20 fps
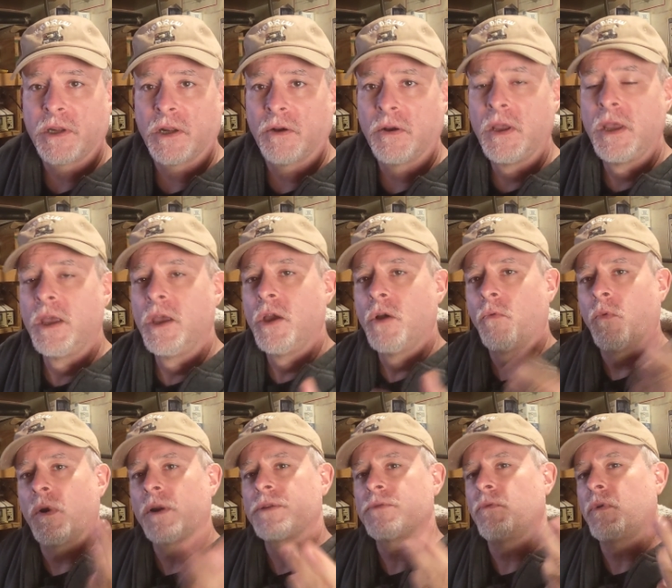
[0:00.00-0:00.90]
You know,
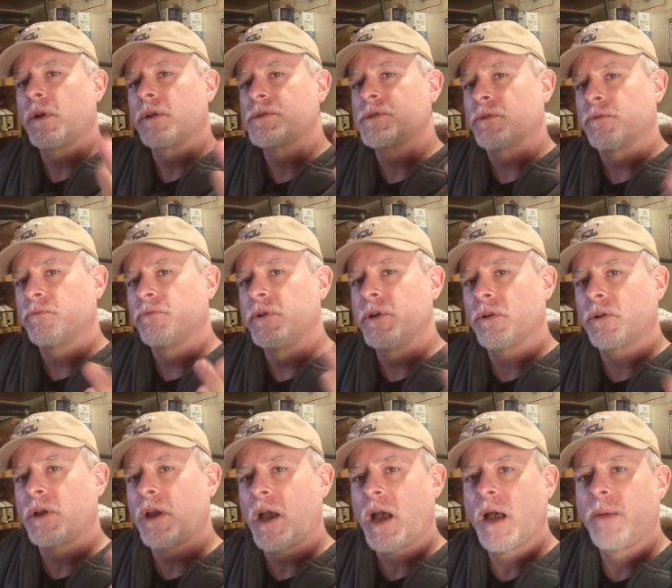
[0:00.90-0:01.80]
what what is a
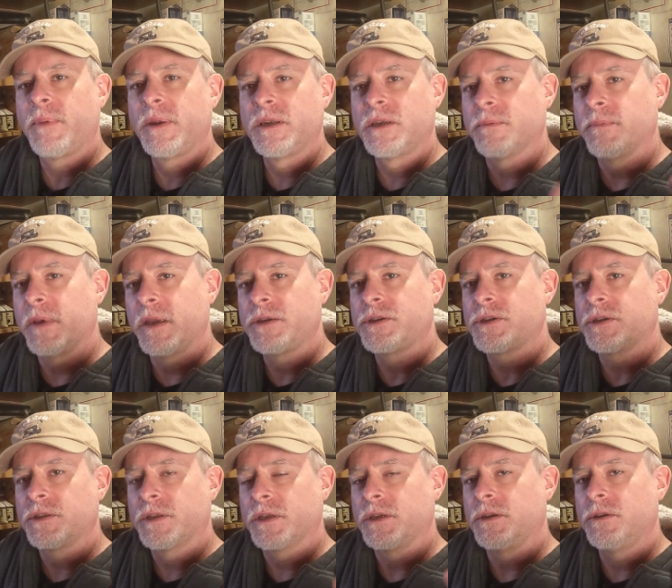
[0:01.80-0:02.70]
real common
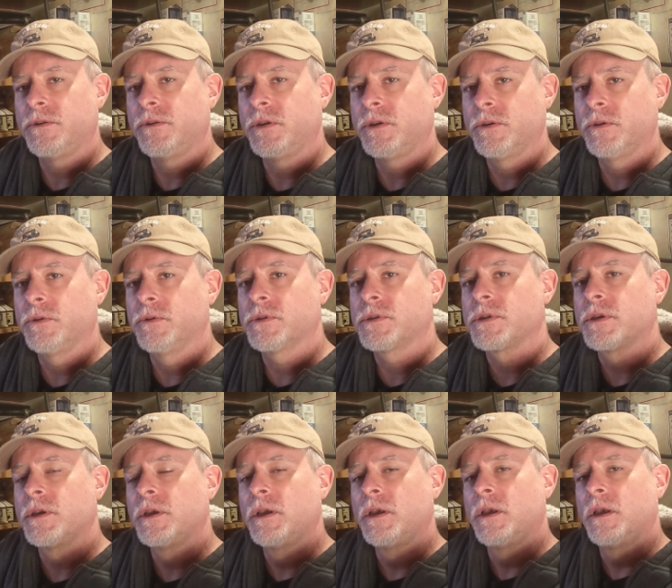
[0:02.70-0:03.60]
dimension that you
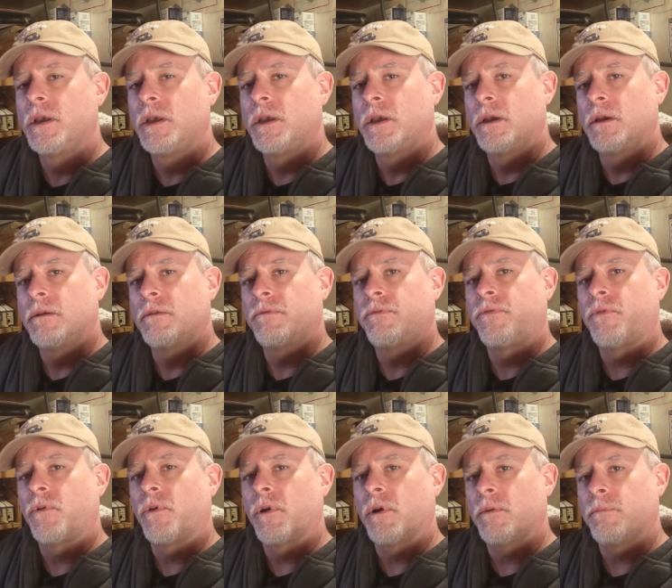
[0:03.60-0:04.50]
use
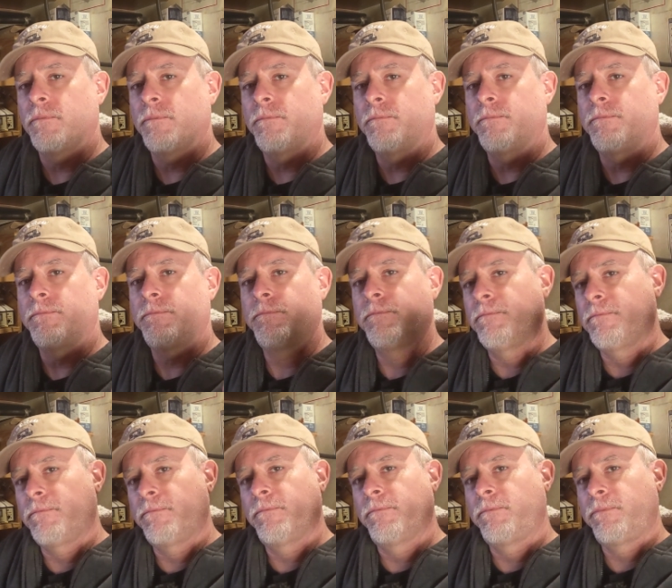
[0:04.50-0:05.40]
for
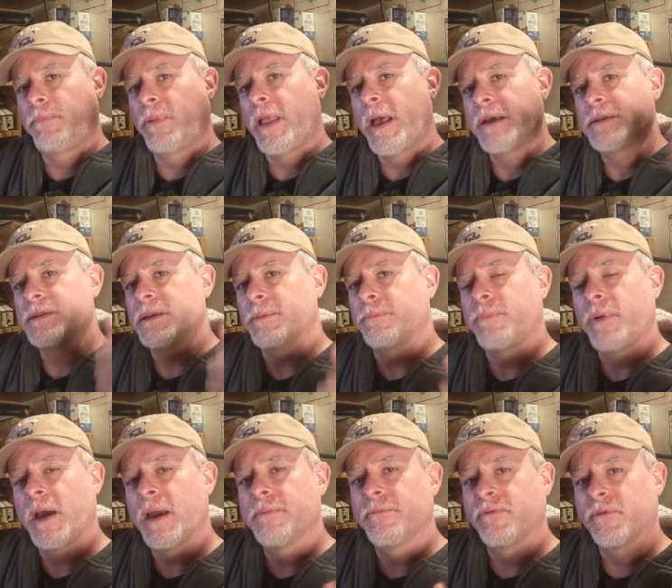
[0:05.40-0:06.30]
plastic
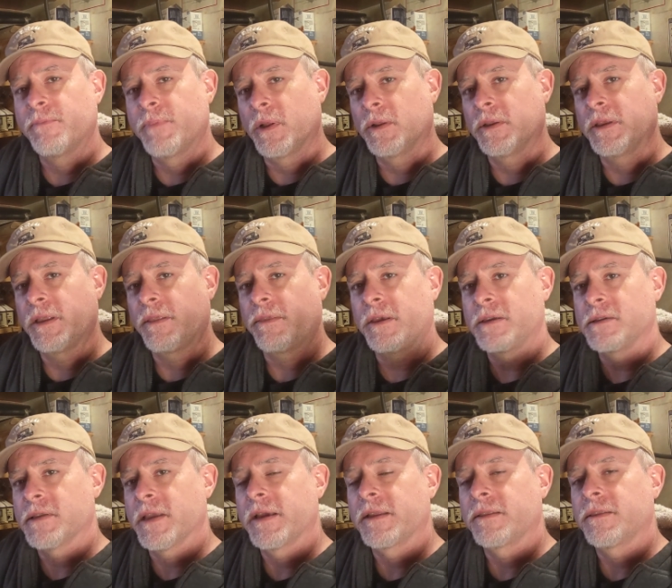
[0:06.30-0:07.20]
pipe for building
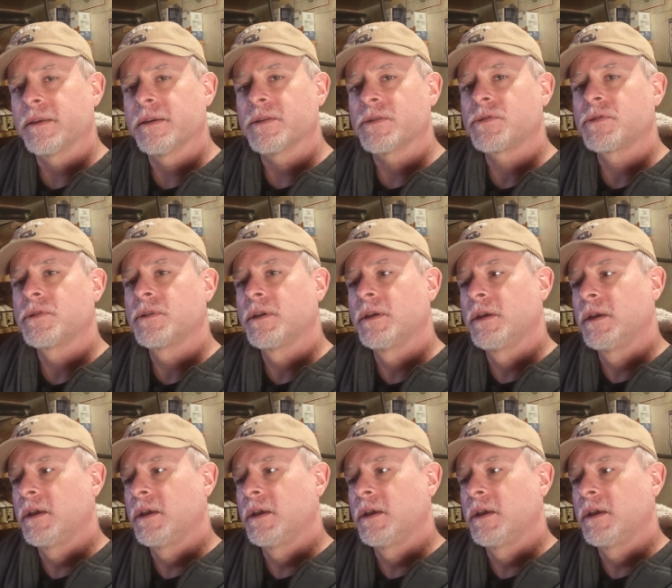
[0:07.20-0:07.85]
things like this?